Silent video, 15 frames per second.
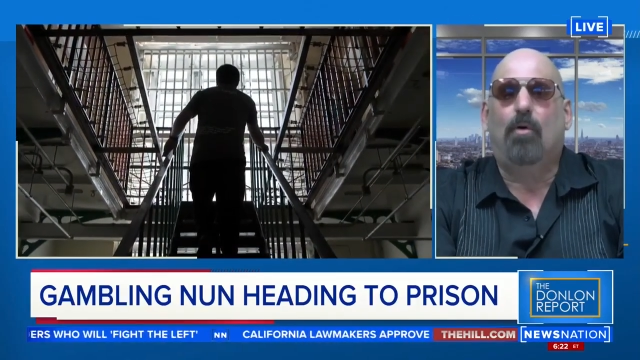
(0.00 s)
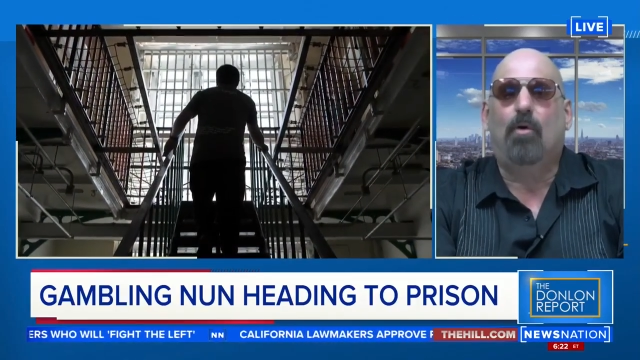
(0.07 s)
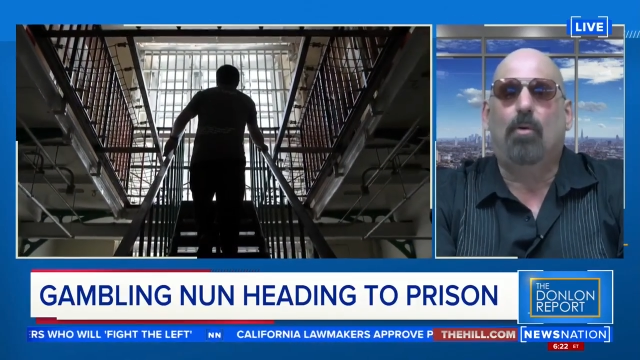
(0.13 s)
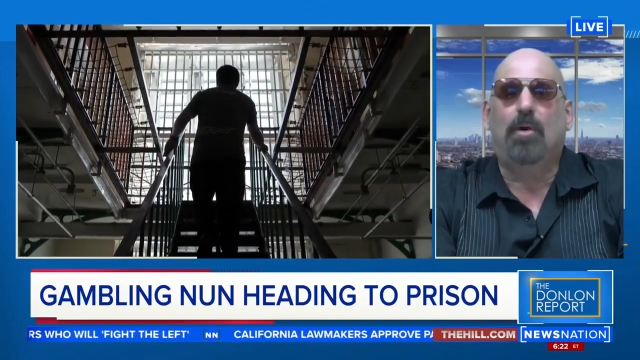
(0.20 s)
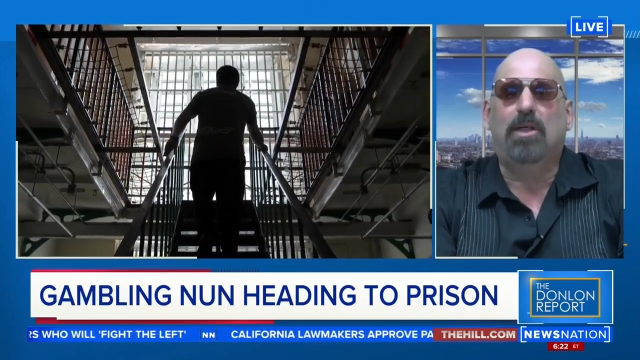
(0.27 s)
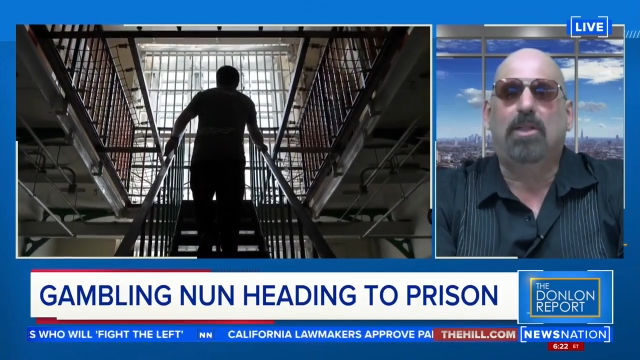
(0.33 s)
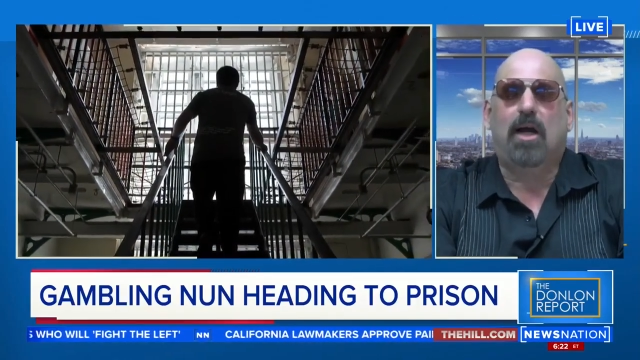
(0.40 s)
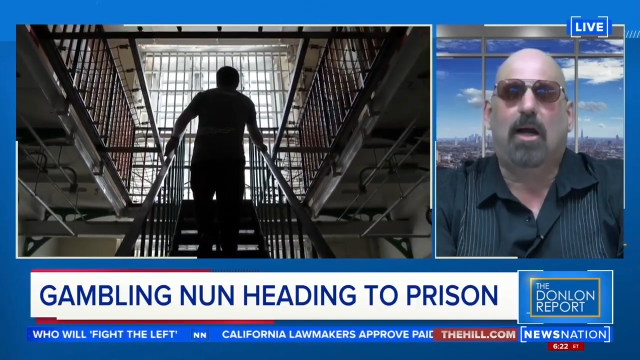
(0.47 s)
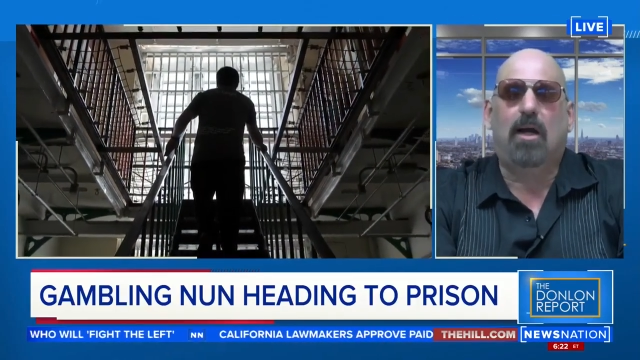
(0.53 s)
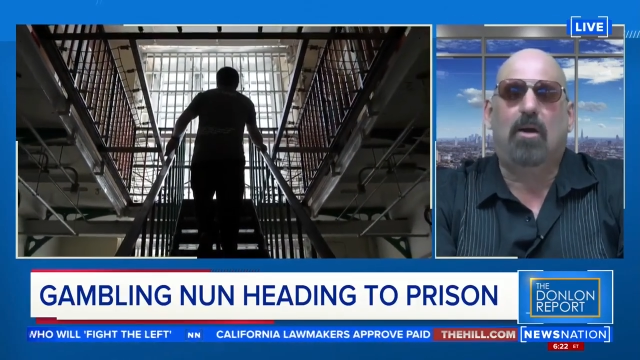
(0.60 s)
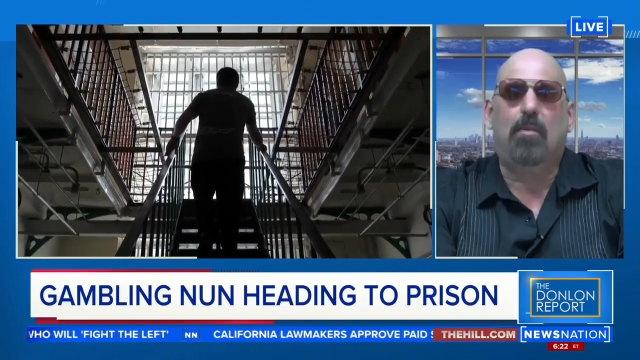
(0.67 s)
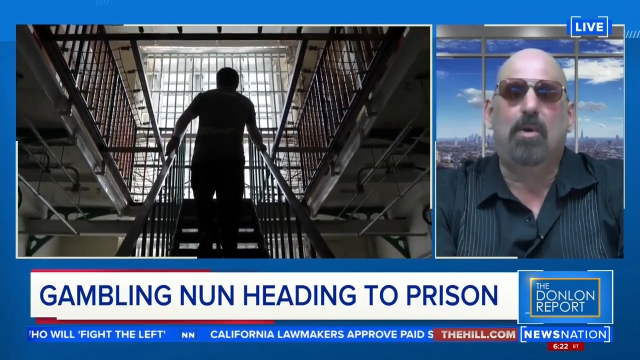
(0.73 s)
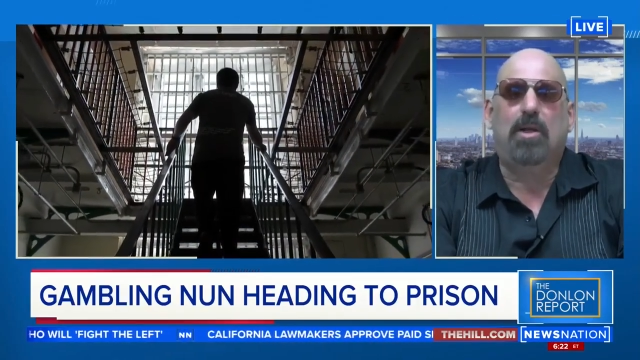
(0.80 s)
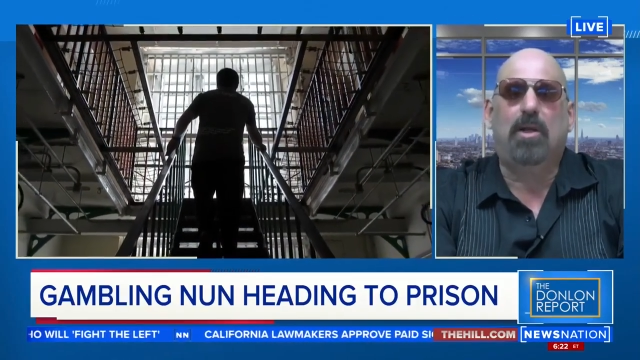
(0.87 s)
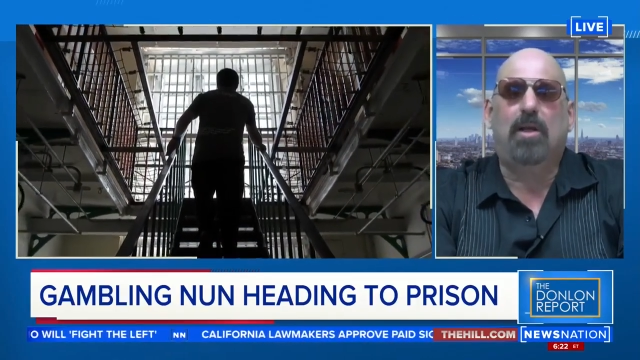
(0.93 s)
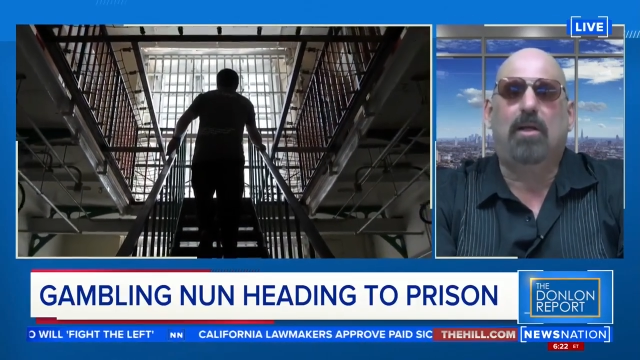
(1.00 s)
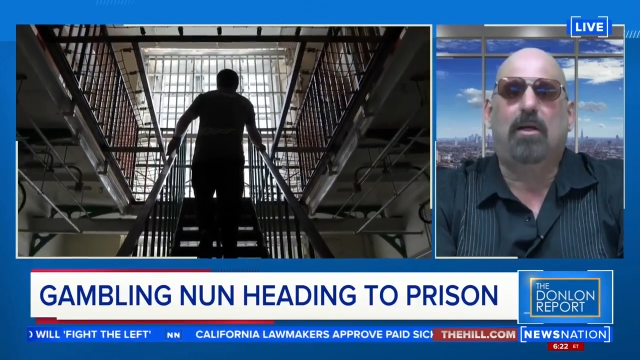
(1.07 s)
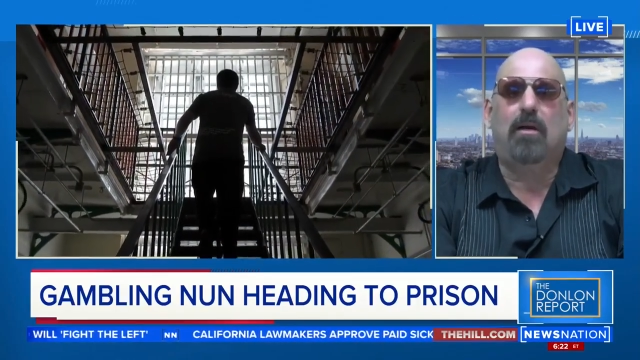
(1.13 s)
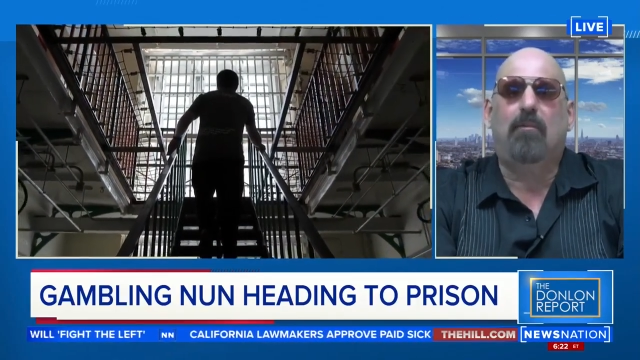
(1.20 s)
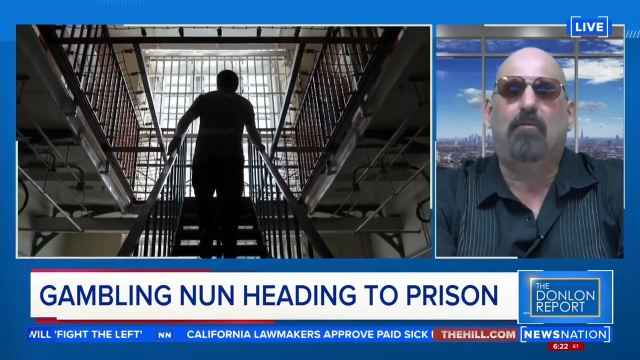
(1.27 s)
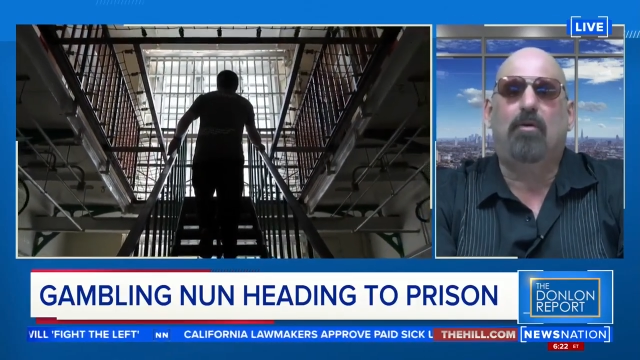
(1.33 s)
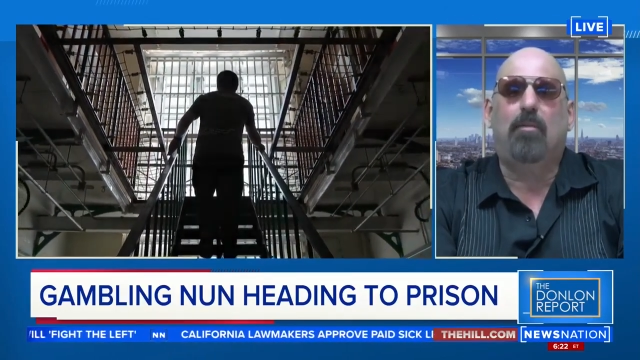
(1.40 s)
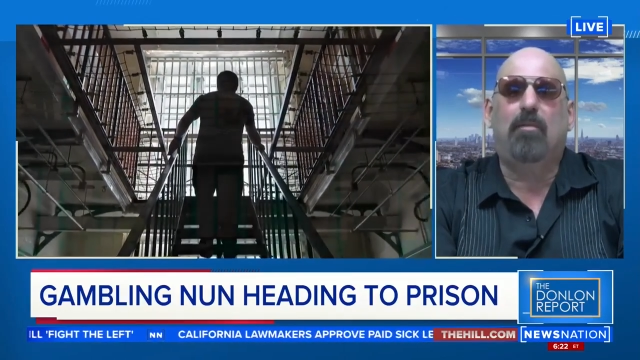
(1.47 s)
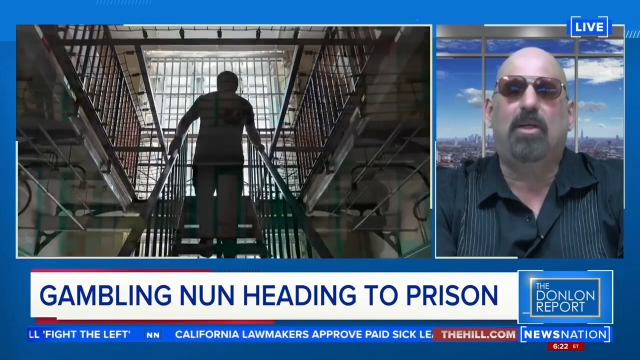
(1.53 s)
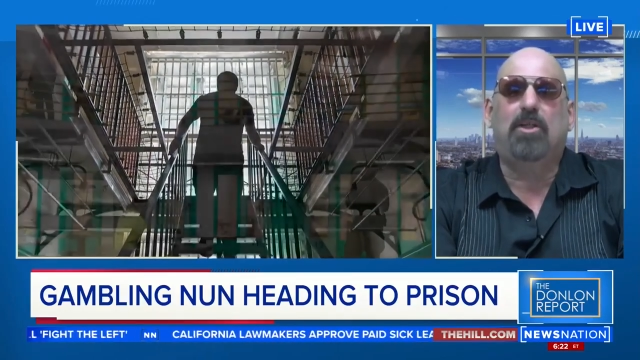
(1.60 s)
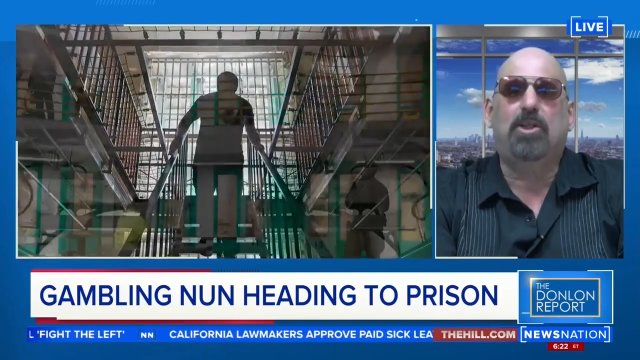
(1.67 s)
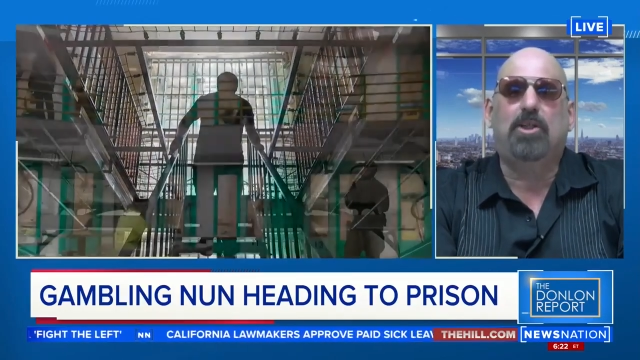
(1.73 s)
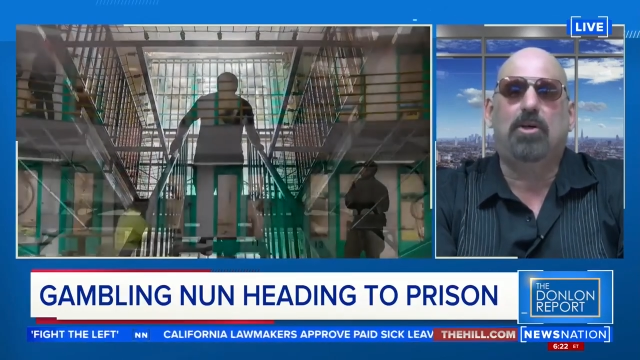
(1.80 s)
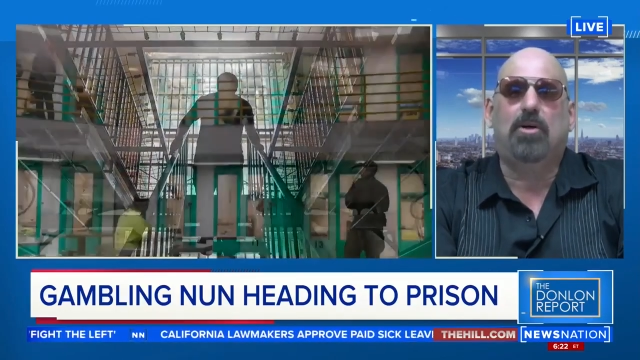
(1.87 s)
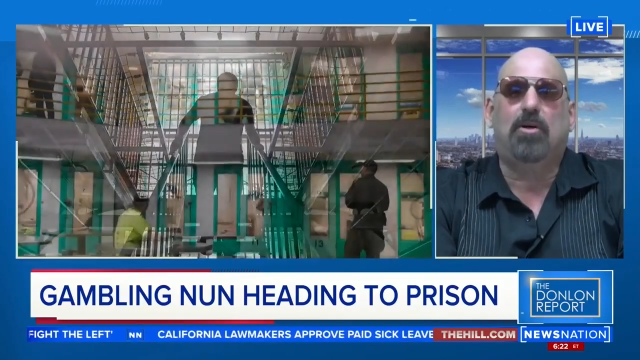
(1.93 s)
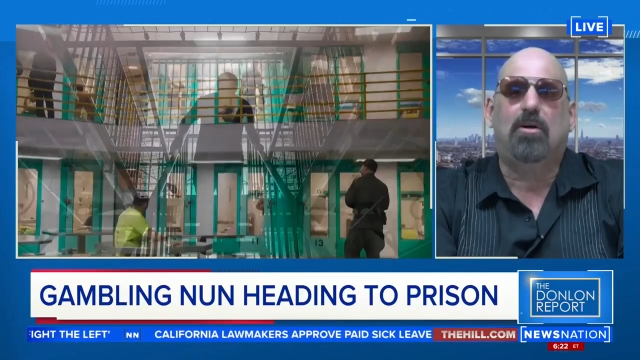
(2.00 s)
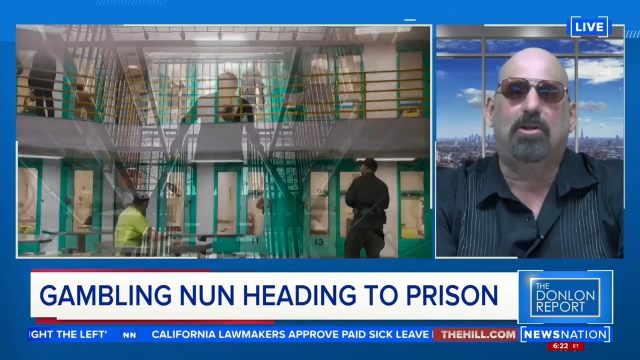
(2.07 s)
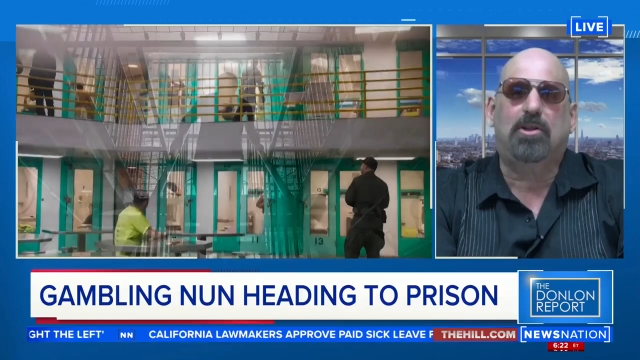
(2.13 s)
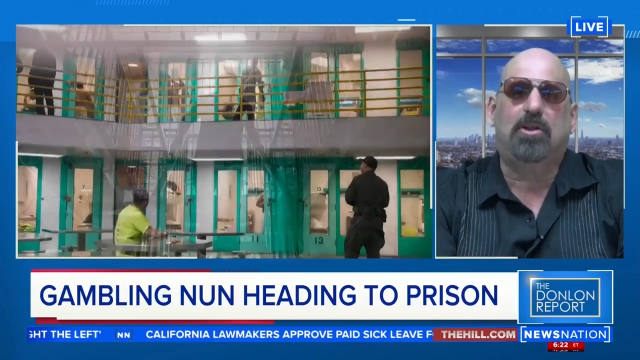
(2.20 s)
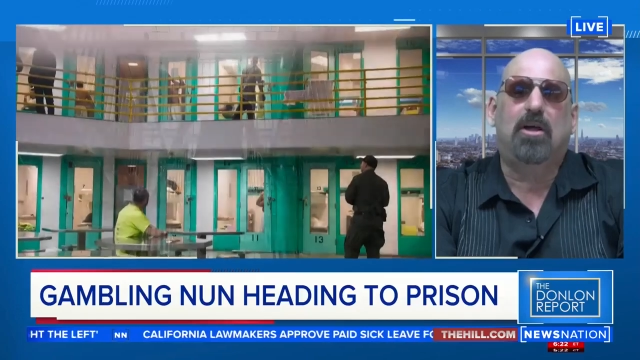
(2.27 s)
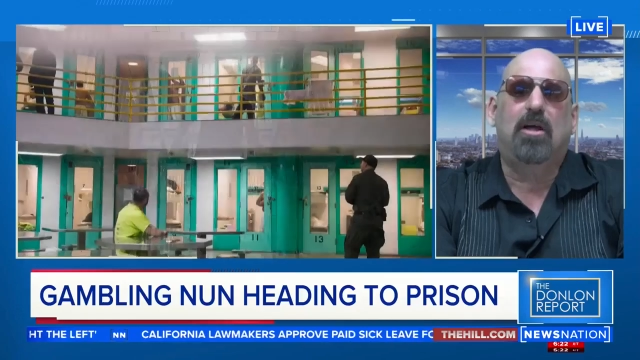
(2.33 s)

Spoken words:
her retirement income from the church.